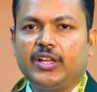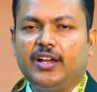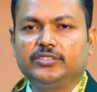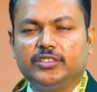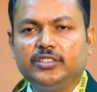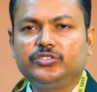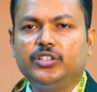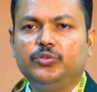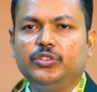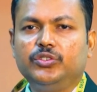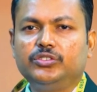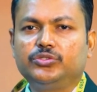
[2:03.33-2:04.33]
I suggest the
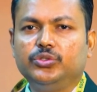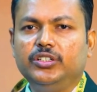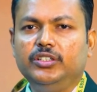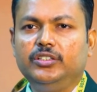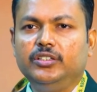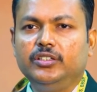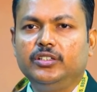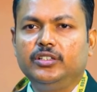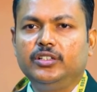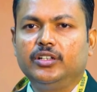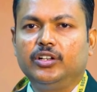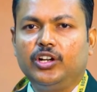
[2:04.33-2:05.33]
viewers to read
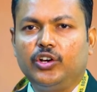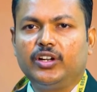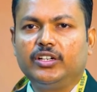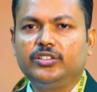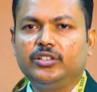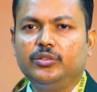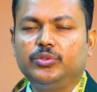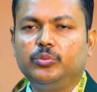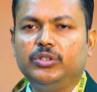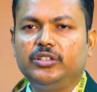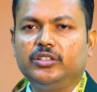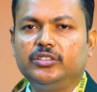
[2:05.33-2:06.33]
our article for
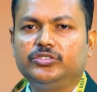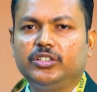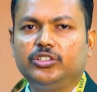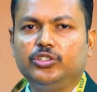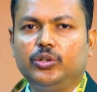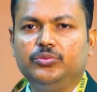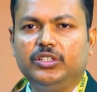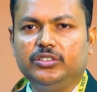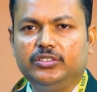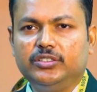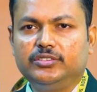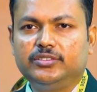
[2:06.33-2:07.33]
better understanding of the
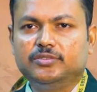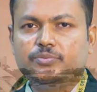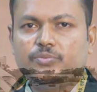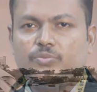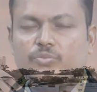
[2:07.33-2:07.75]
results